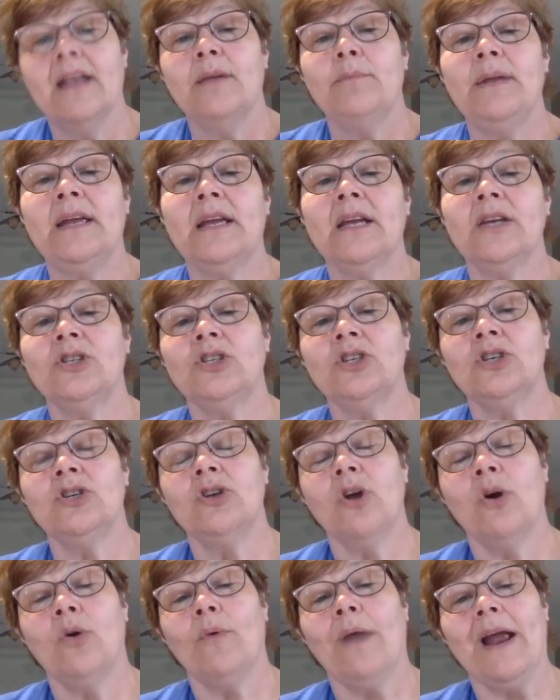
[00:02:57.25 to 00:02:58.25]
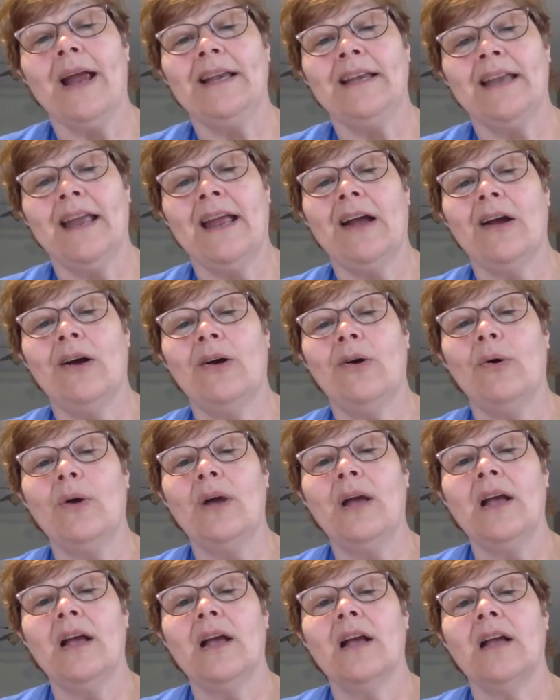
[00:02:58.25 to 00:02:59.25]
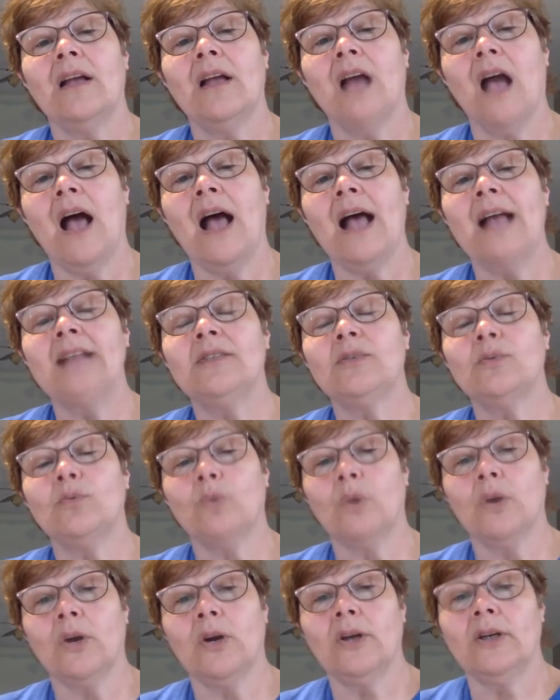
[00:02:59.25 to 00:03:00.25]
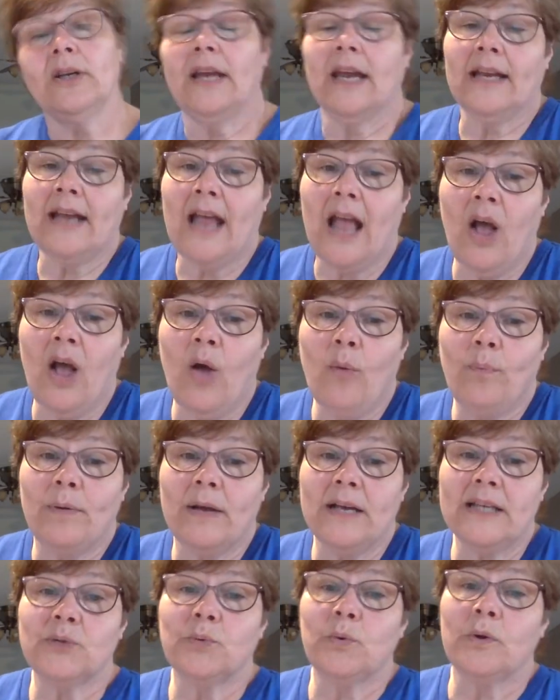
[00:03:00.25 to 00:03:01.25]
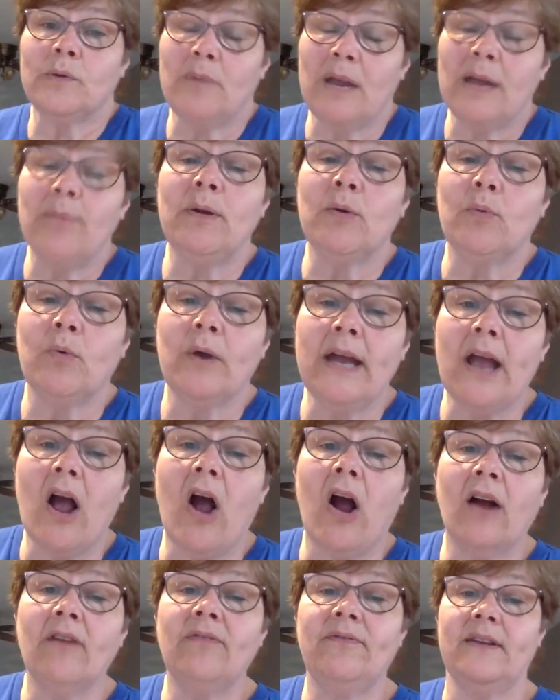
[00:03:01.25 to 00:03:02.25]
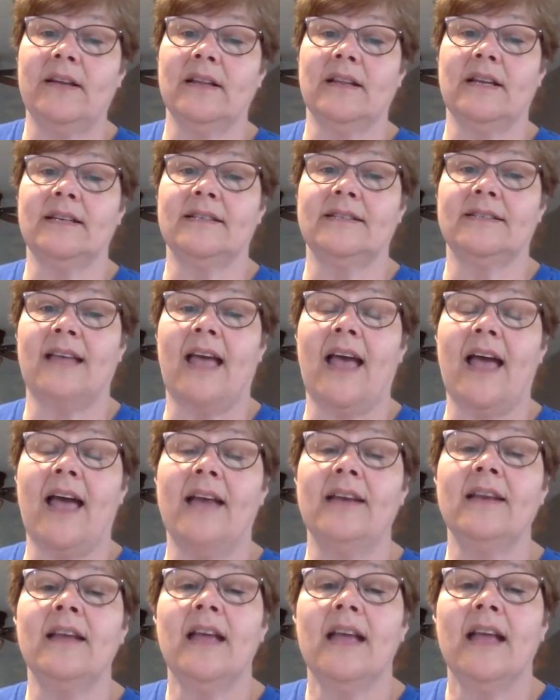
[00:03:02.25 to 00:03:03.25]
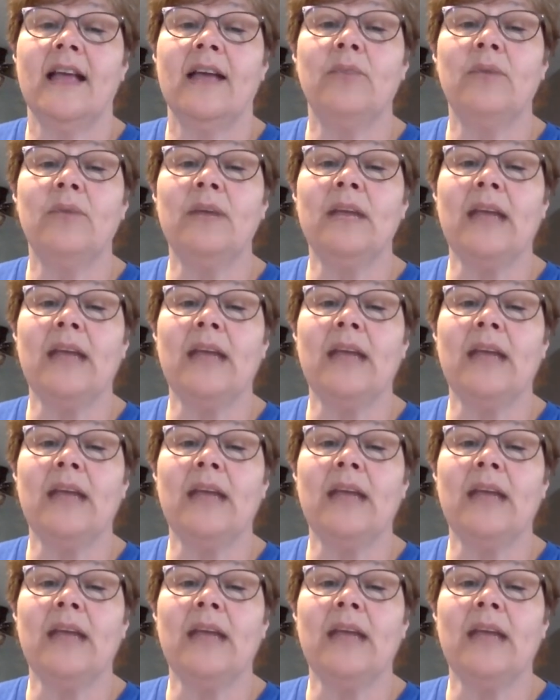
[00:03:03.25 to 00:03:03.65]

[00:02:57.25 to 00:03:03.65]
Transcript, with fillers: Because you know, right now, God's word can help us when maybe we are feeling sad and we